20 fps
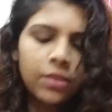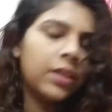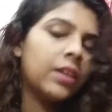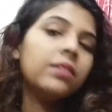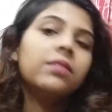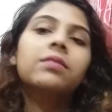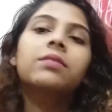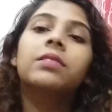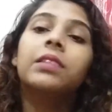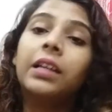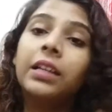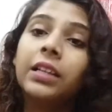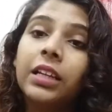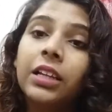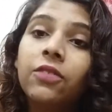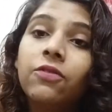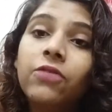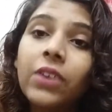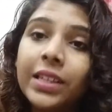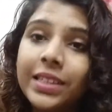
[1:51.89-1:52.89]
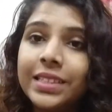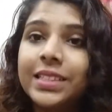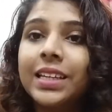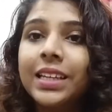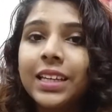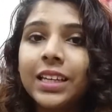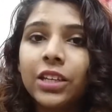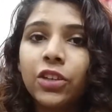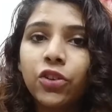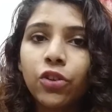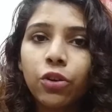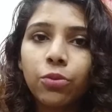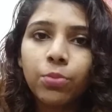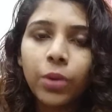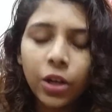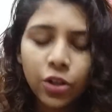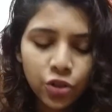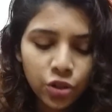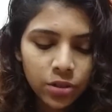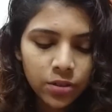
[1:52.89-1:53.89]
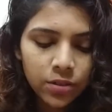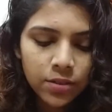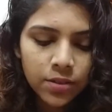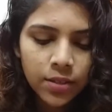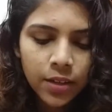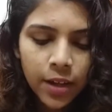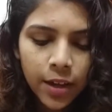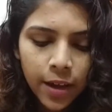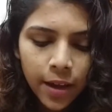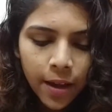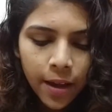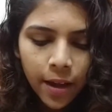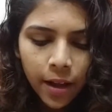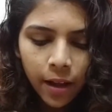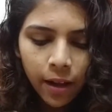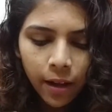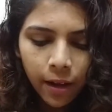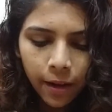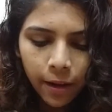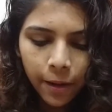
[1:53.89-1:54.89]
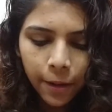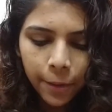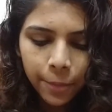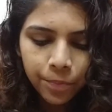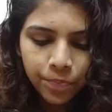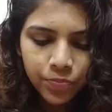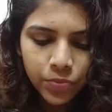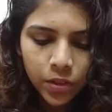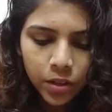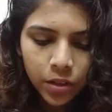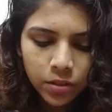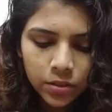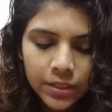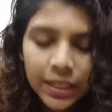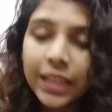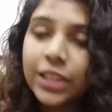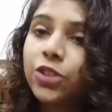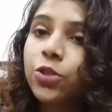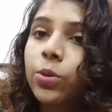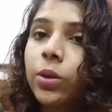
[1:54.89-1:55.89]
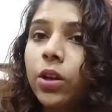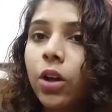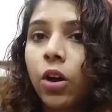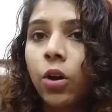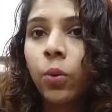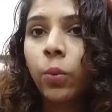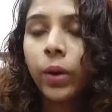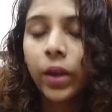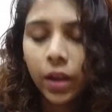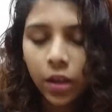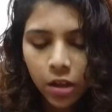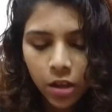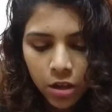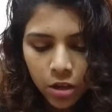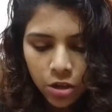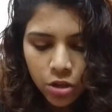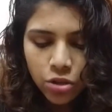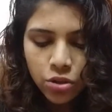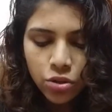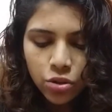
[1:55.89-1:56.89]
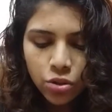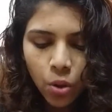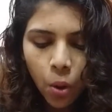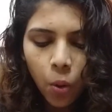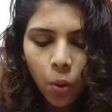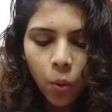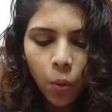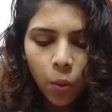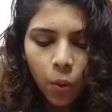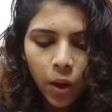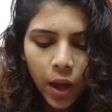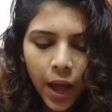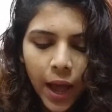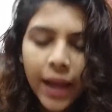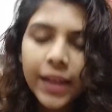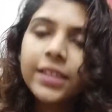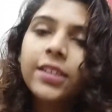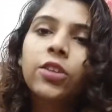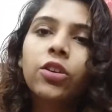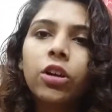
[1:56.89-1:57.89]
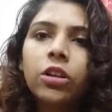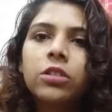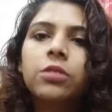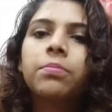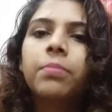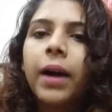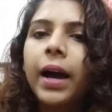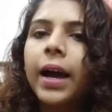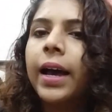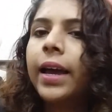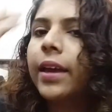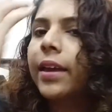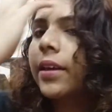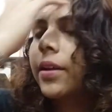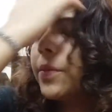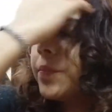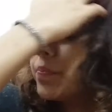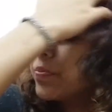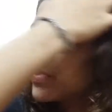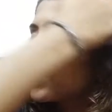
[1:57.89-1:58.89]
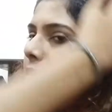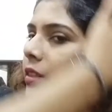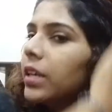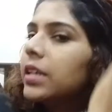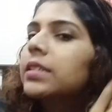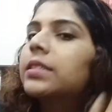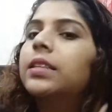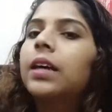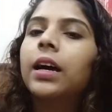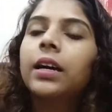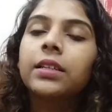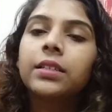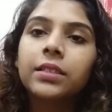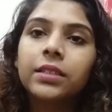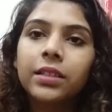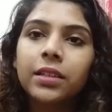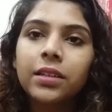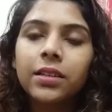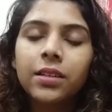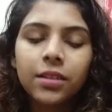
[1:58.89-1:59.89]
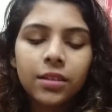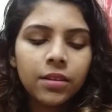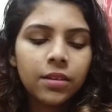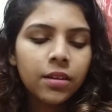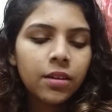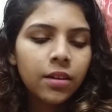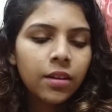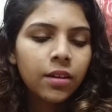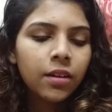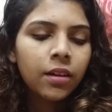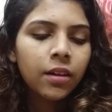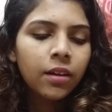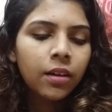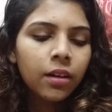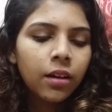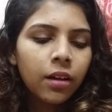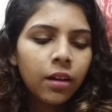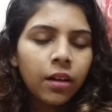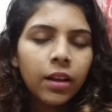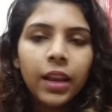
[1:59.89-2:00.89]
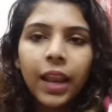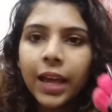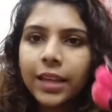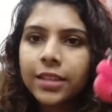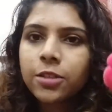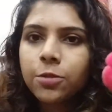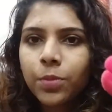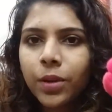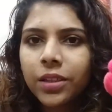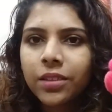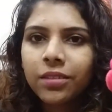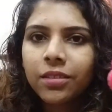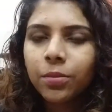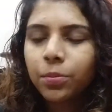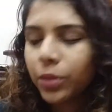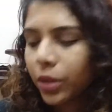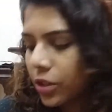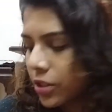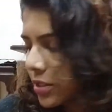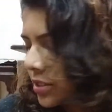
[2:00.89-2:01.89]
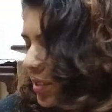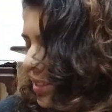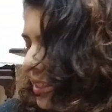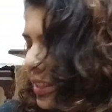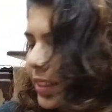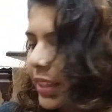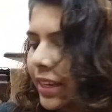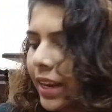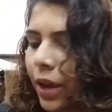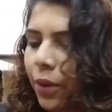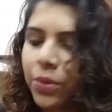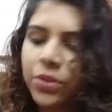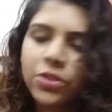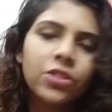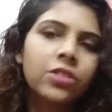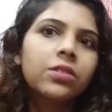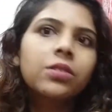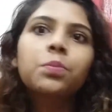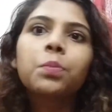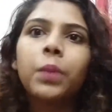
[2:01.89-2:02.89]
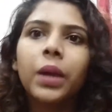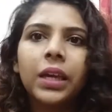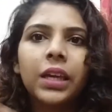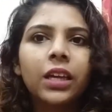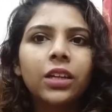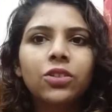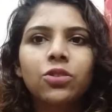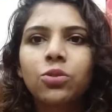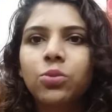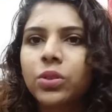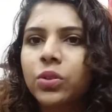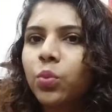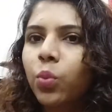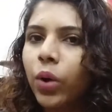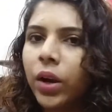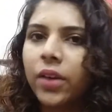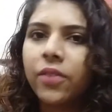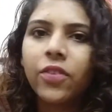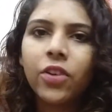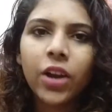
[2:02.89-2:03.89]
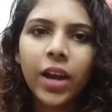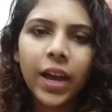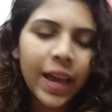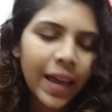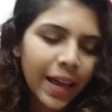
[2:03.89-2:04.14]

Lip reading: this, that investing in your brushes takes you a long way. So I did not buy this until last month, because till then I was just making do with whatever I